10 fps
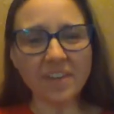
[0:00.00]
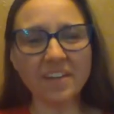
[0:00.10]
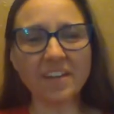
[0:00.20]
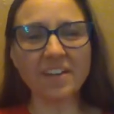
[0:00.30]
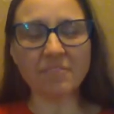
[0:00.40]

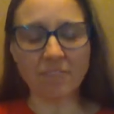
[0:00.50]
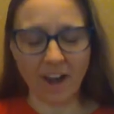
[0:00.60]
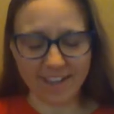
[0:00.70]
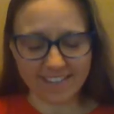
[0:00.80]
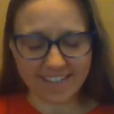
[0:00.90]
King of
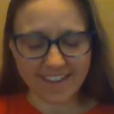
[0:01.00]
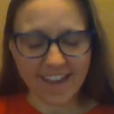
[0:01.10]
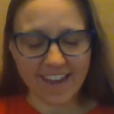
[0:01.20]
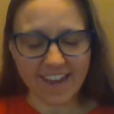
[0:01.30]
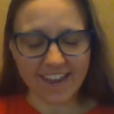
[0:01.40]
Rods
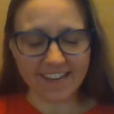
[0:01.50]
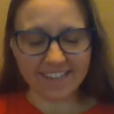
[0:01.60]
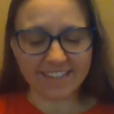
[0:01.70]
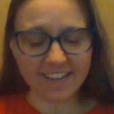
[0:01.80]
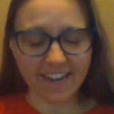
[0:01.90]

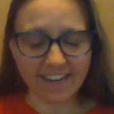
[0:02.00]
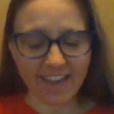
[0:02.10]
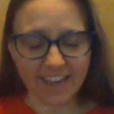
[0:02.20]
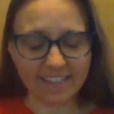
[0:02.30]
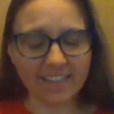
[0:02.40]
is,
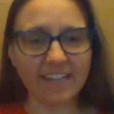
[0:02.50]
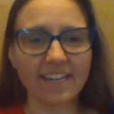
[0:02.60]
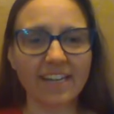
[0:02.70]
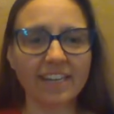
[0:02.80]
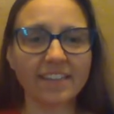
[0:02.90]
again,
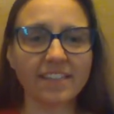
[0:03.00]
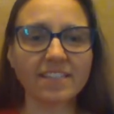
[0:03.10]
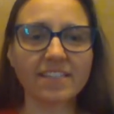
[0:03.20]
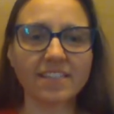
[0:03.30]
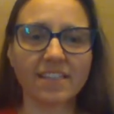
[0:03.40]
this
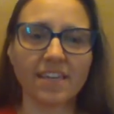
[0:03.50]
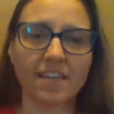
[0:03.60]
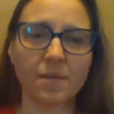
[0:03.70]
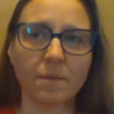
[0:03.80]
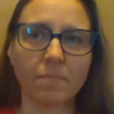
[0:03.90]
is
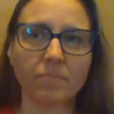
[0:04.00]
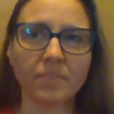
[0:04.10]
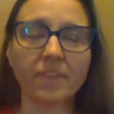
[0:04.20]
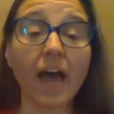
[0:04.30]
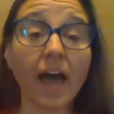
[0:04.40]
the
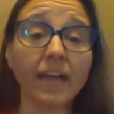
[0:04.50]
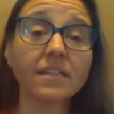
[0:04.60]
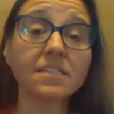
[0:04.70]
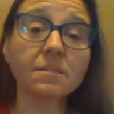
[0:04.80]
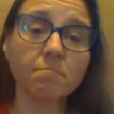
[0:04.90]

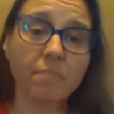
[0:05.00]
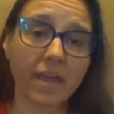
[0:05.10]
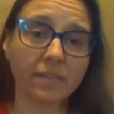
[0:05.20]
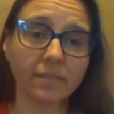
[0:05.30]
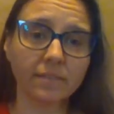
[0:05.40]
highest
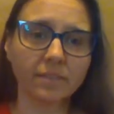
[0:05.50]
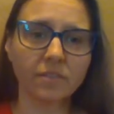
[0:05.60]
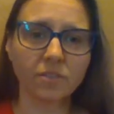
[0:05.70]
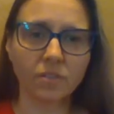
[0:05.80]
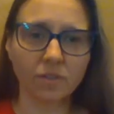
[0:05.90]
male
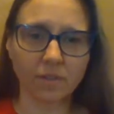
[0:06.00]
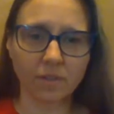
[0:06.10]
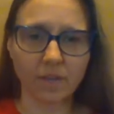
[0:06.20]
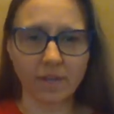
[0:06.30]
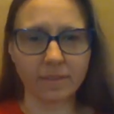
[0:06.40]

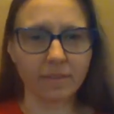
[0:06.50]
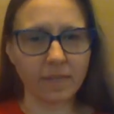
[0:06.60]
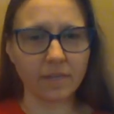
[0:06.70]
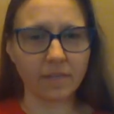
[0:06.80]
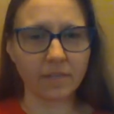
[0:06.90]
in
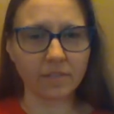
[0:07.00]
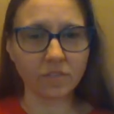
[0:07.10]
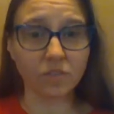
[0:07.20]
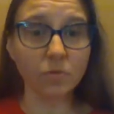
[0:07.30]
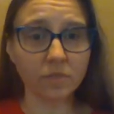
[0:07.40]
the
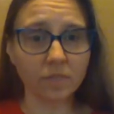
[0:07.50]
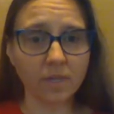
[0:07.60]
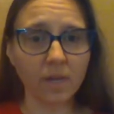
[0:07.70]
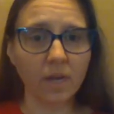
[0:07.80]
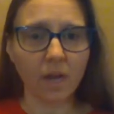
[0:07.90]
suit
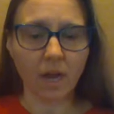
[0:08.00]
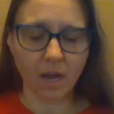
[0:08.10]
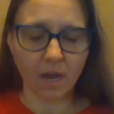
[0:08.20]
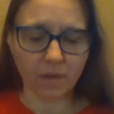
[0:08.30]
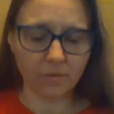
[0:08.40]

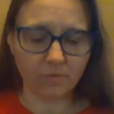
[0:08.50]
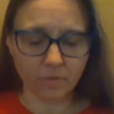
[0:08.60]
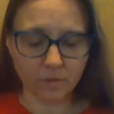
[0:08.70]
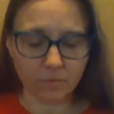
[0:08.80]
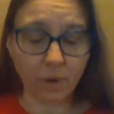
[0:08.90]
of
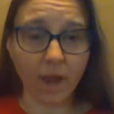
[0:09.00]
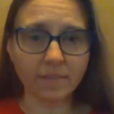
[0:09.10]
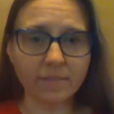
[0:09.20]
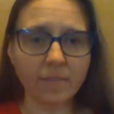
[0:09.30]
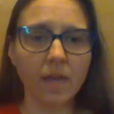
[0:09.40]

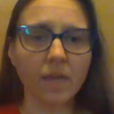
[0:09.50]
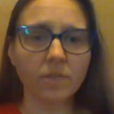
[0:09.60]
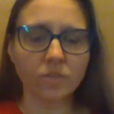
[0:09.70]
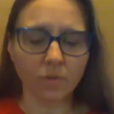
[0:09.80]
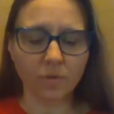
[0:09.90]
rods.
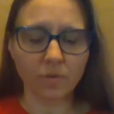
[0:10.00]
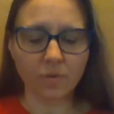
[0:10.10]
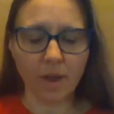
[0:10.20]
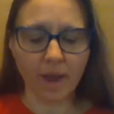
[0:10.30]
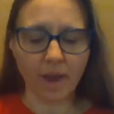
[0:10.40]
So
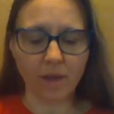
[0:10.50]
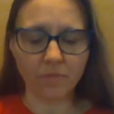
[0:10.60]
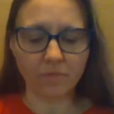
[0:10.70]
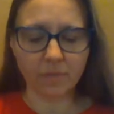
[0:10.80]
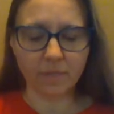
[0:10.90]
you
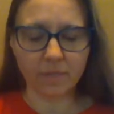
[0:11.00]
have,